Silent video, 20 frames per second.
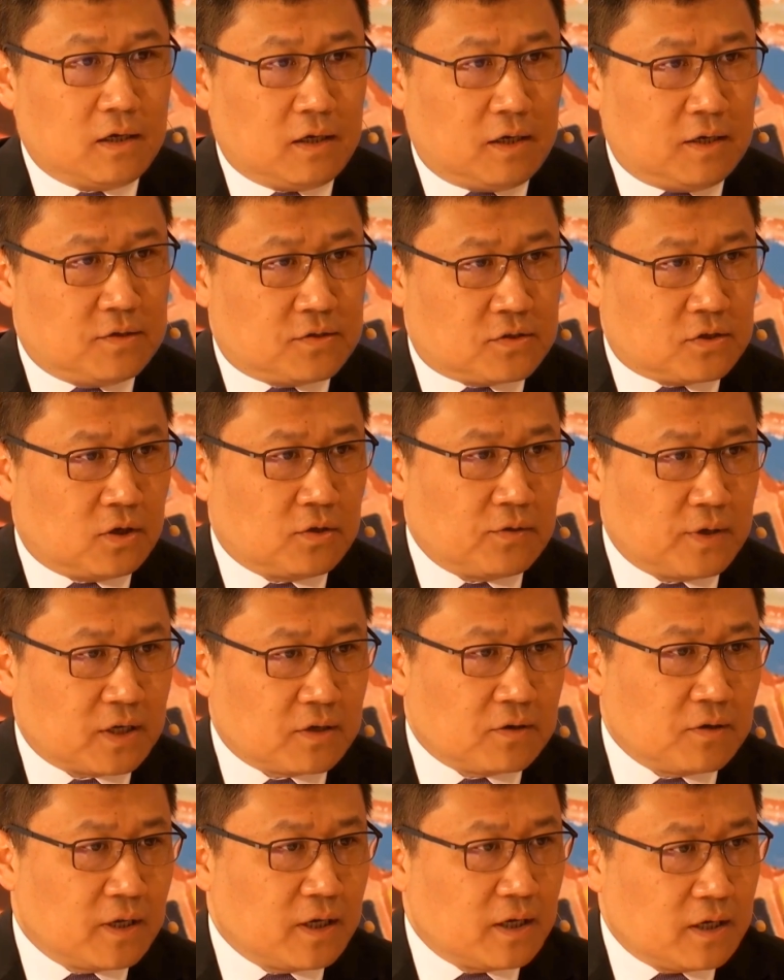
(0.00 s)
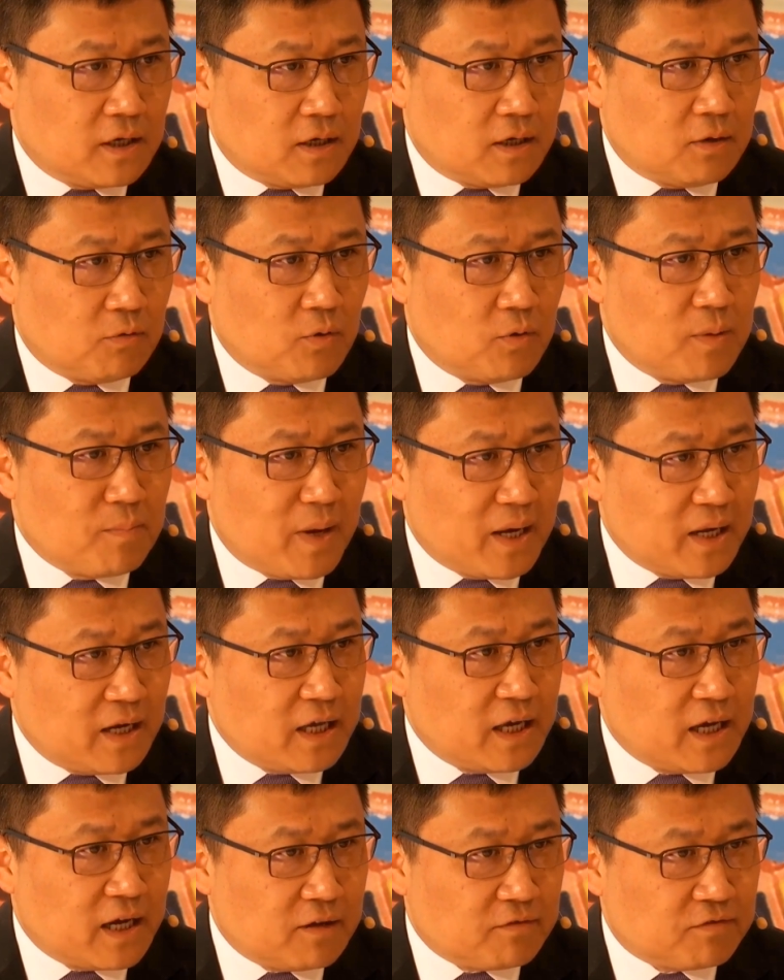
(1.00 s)
historically, uh, we
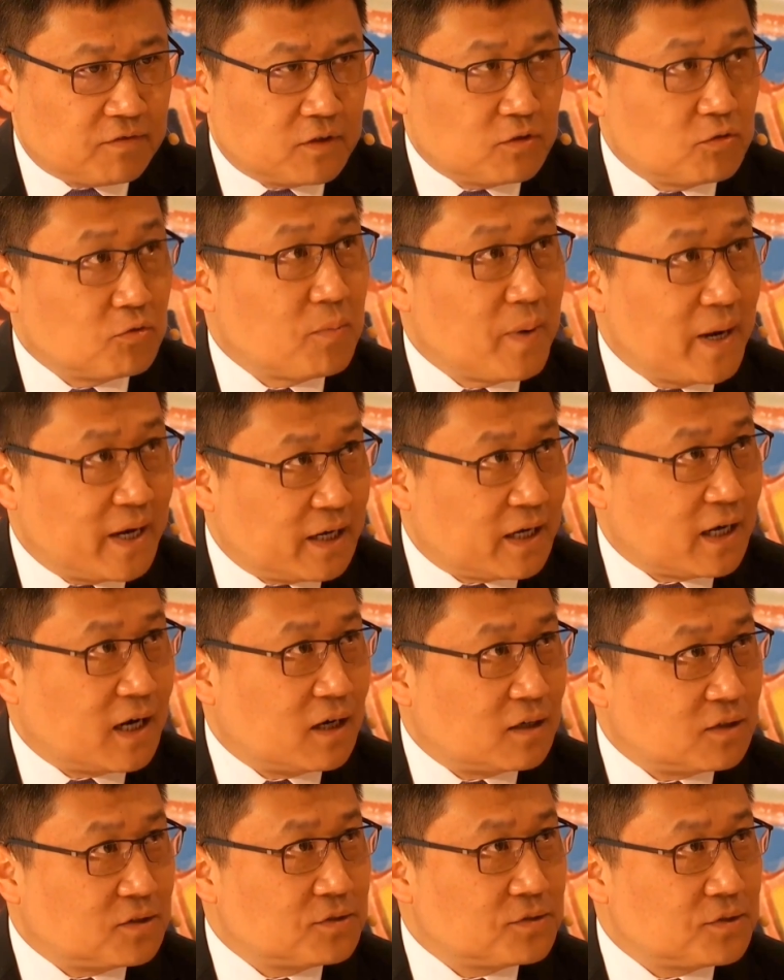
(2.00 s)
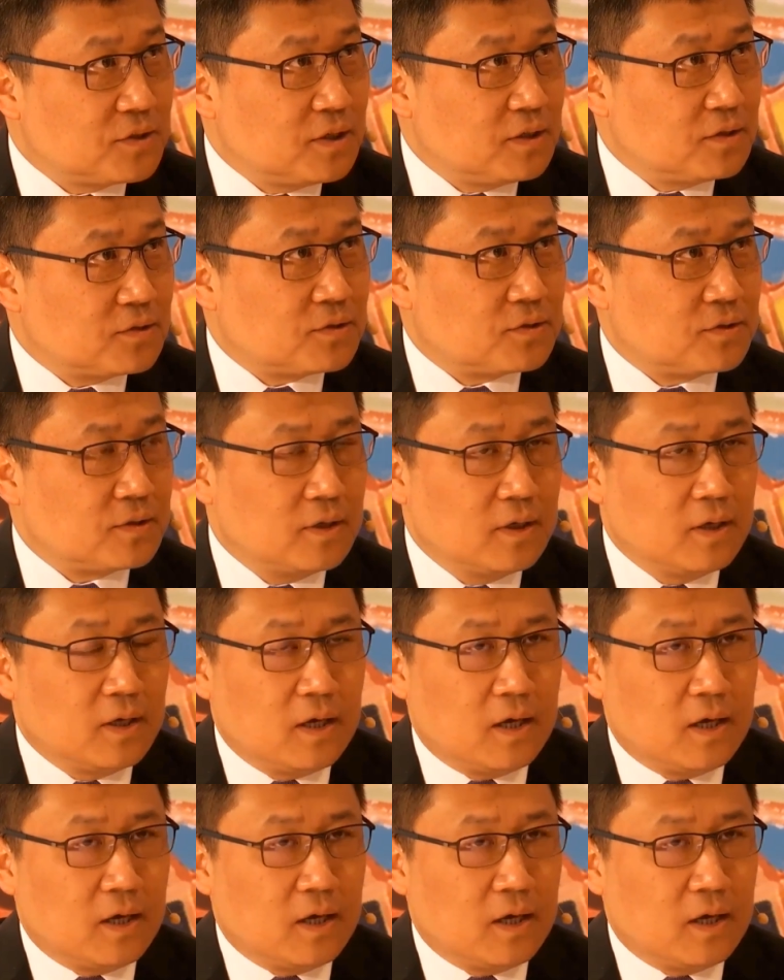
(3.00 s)
mainly have a rheumatic heart disease.